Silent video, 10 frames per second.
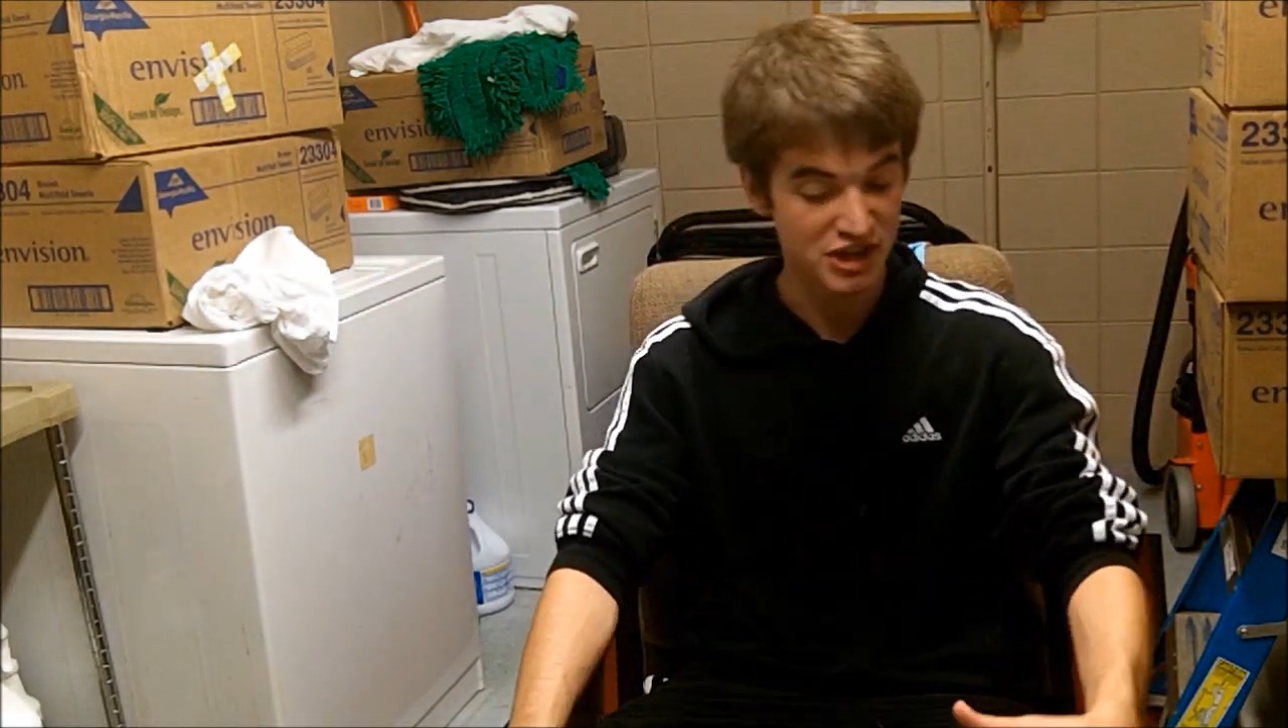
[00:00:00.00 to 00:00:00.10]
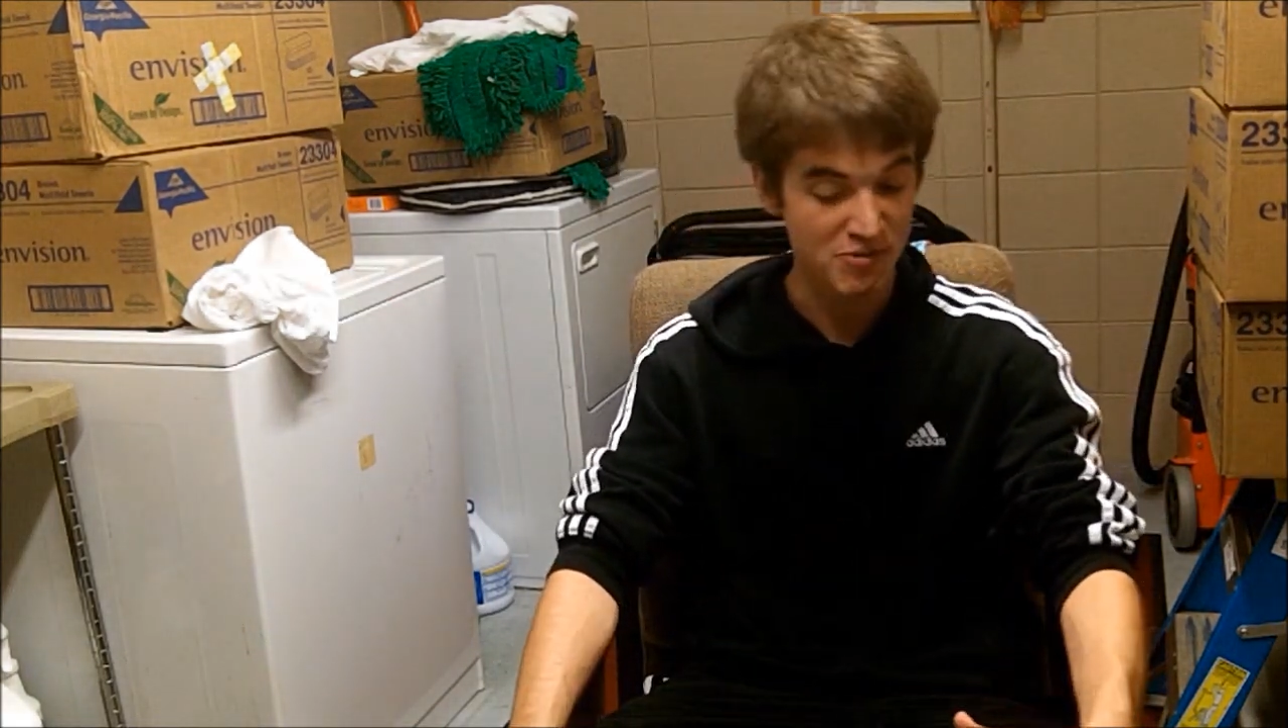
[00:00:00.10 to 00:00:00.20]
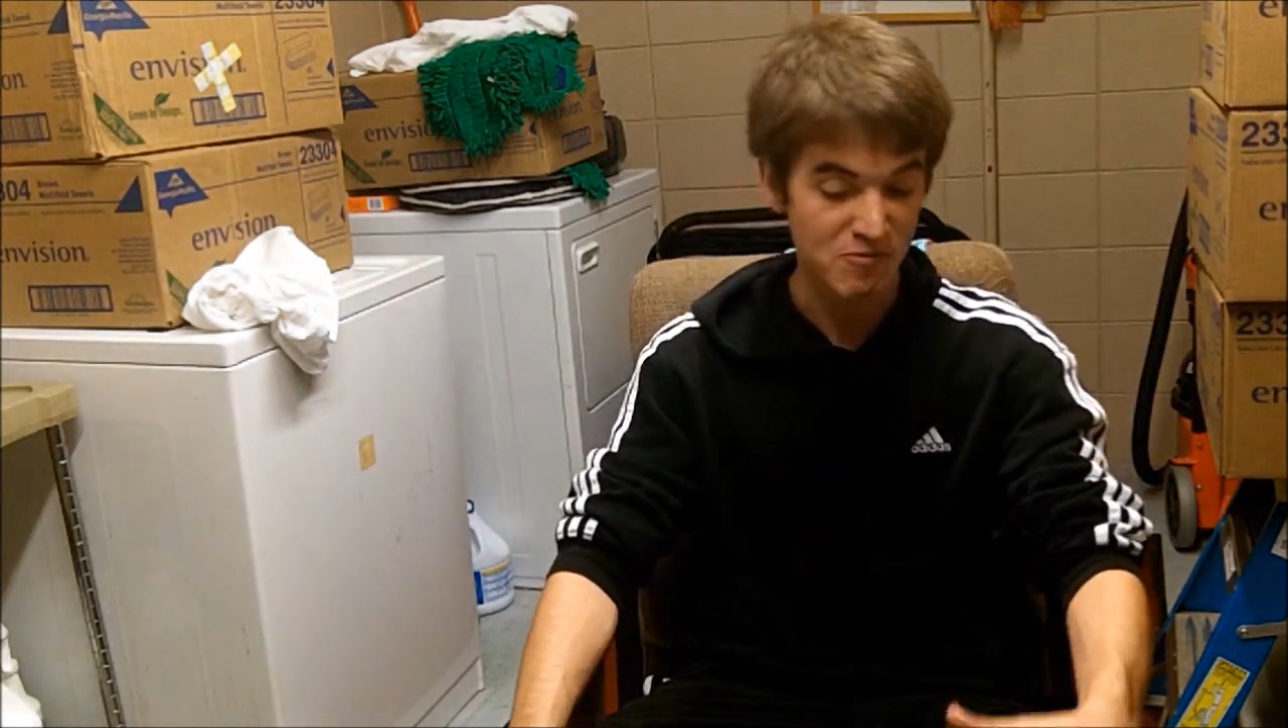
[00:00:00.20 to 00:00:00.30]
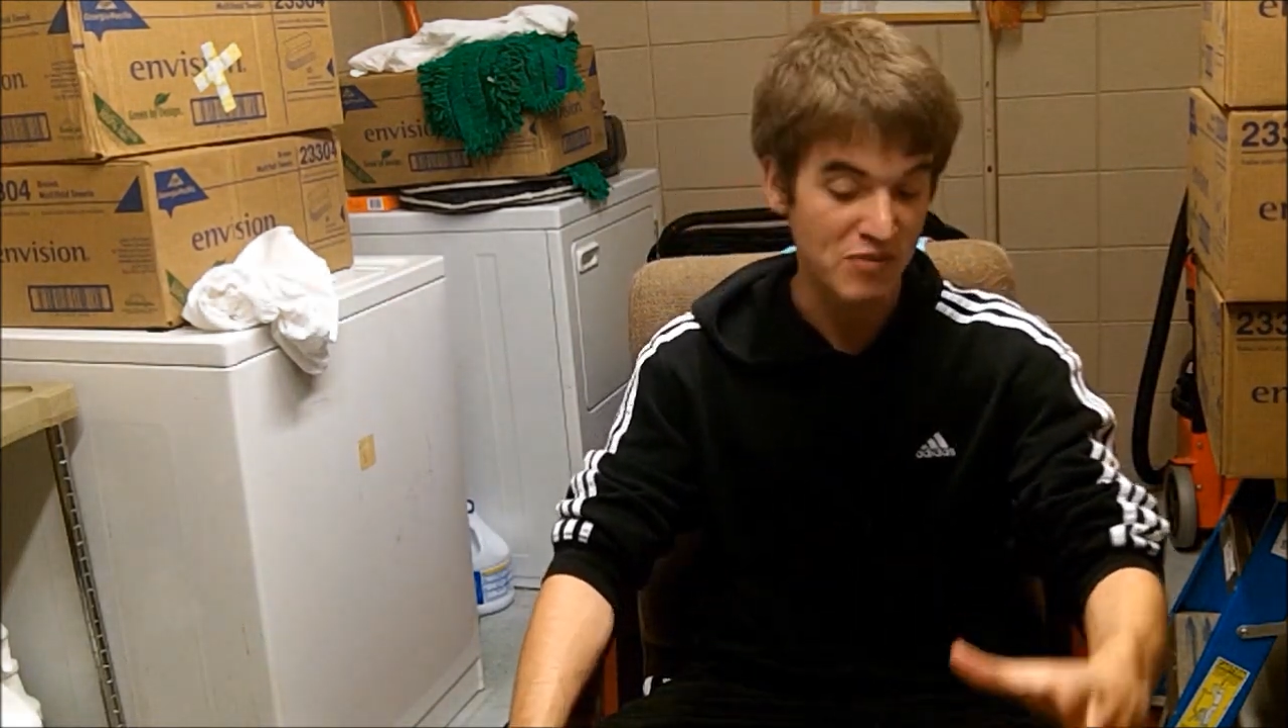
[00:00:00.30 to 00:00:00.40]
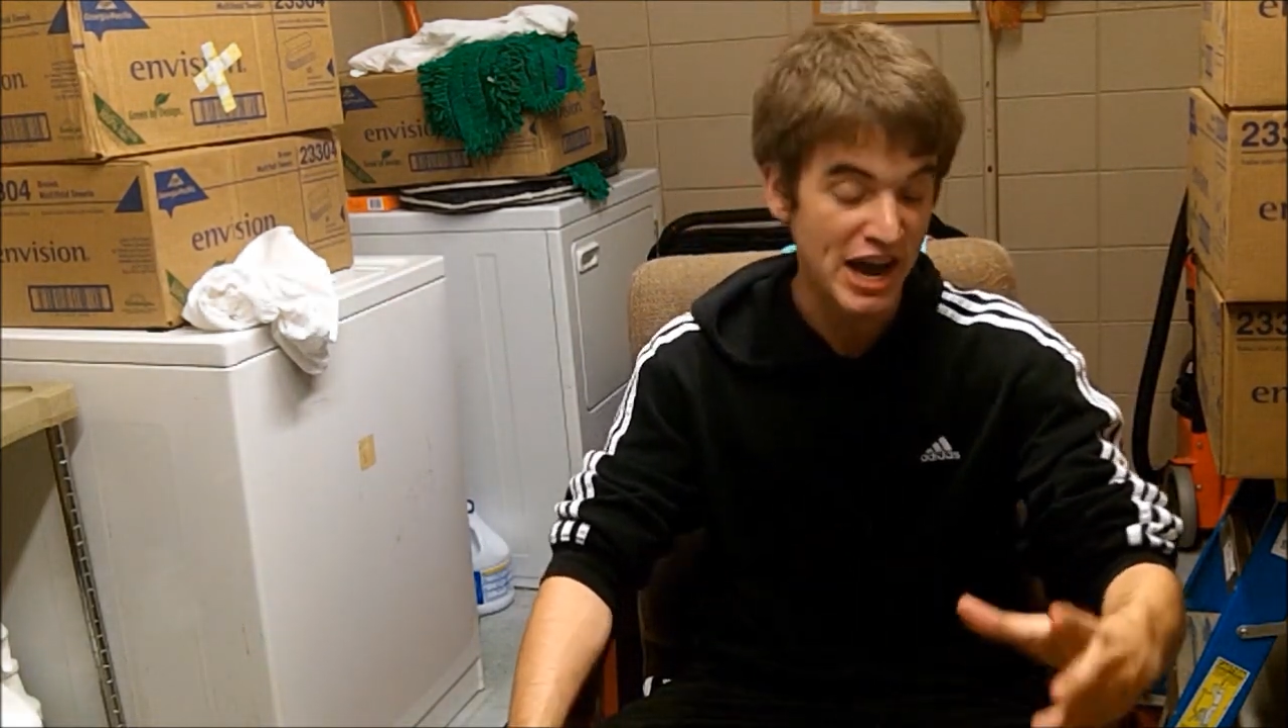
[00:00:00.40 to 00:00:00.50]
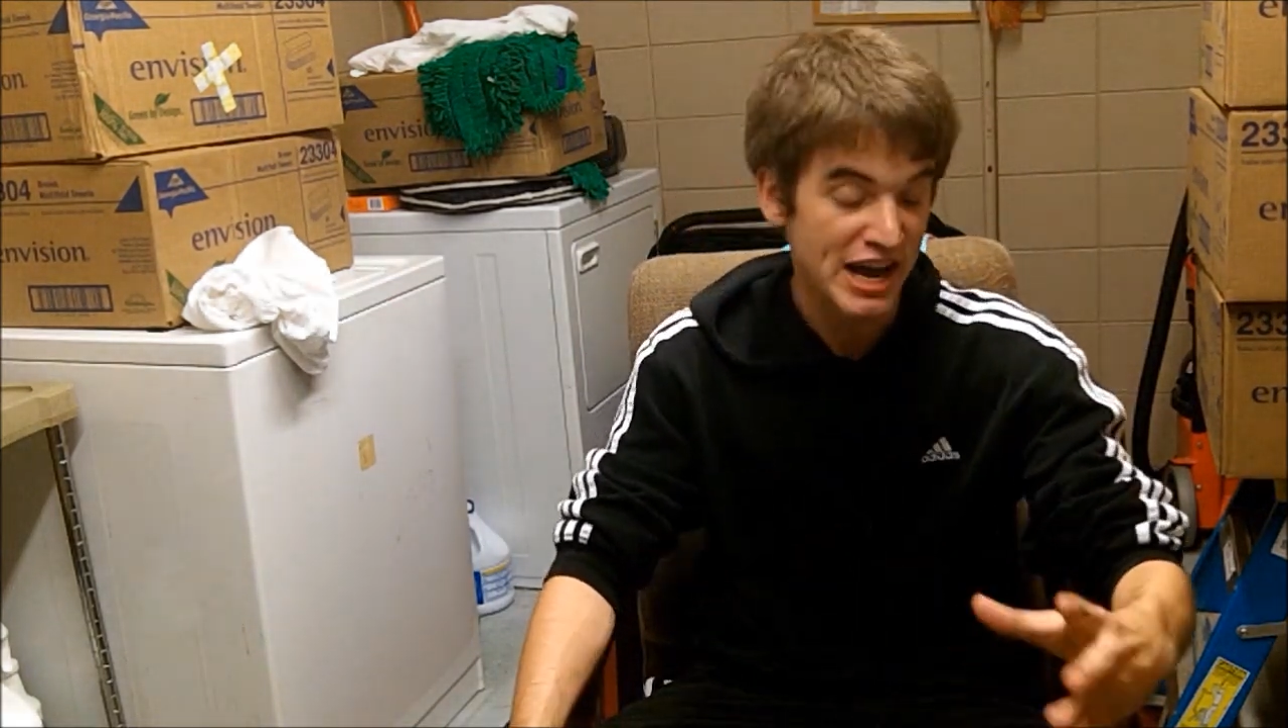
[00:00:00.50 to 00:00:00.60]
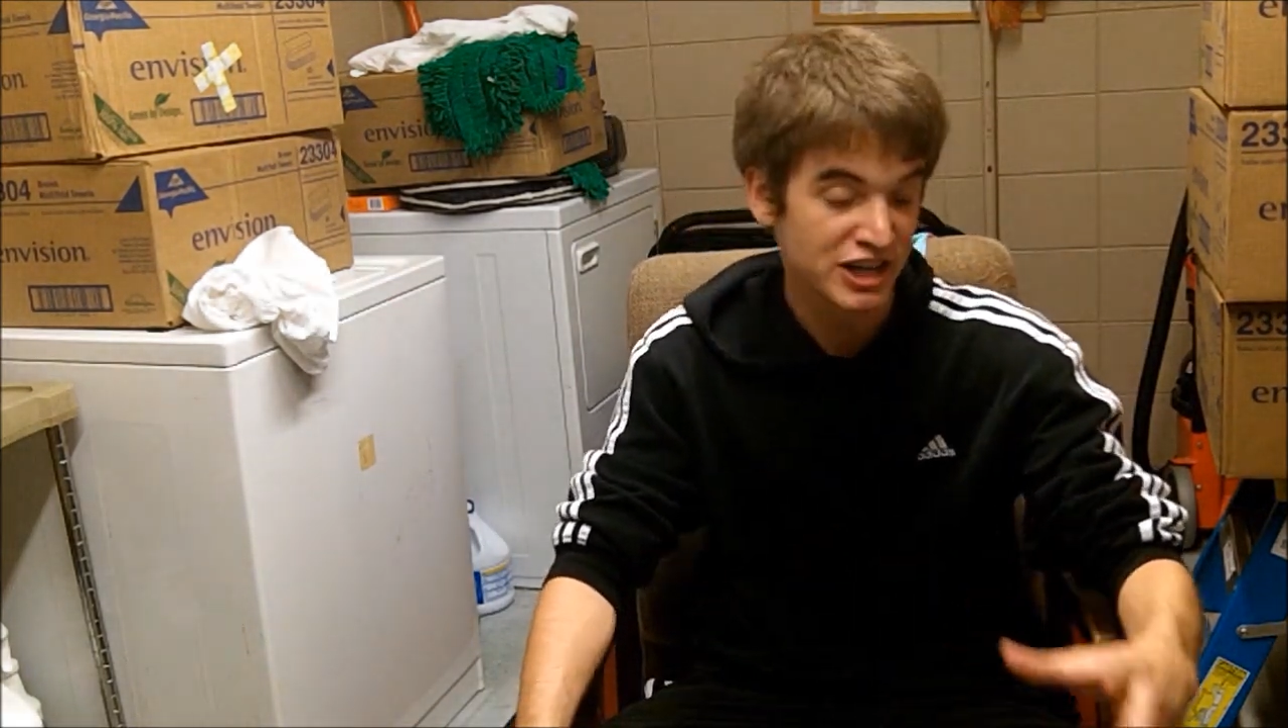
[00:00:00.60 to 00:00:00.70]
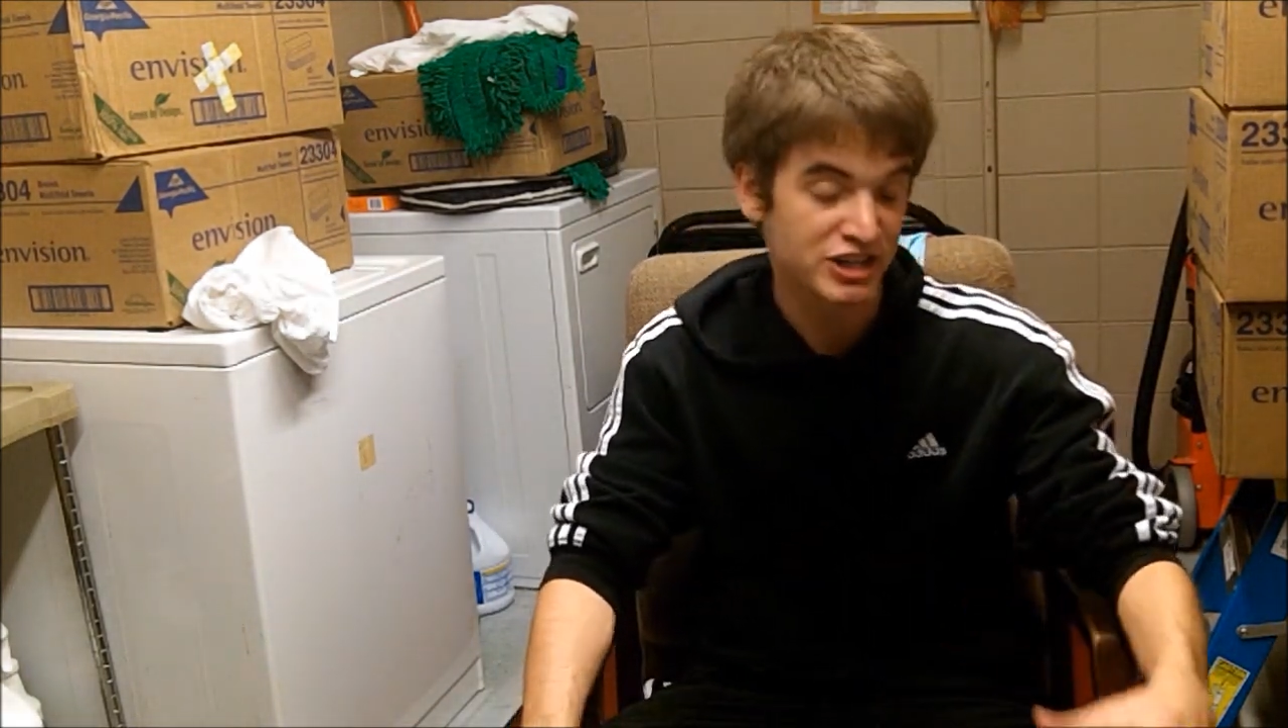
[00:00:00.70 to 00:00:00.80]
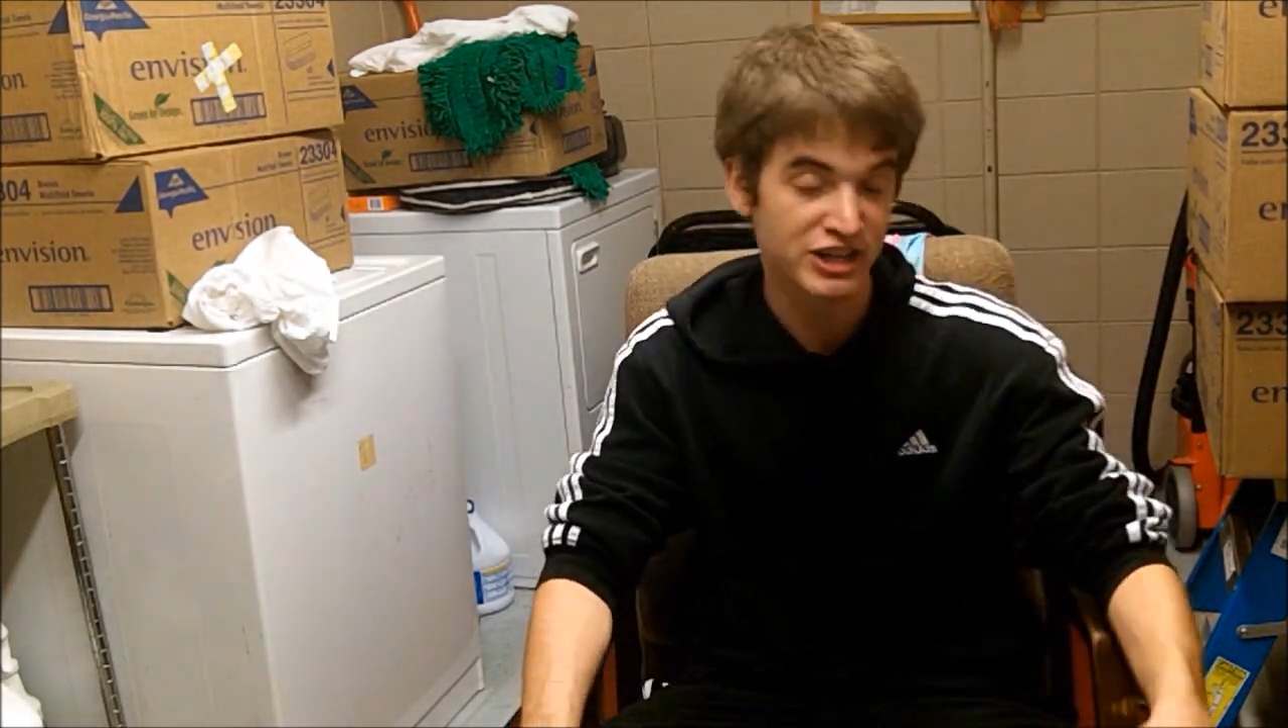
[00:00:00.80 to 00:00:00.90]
mashed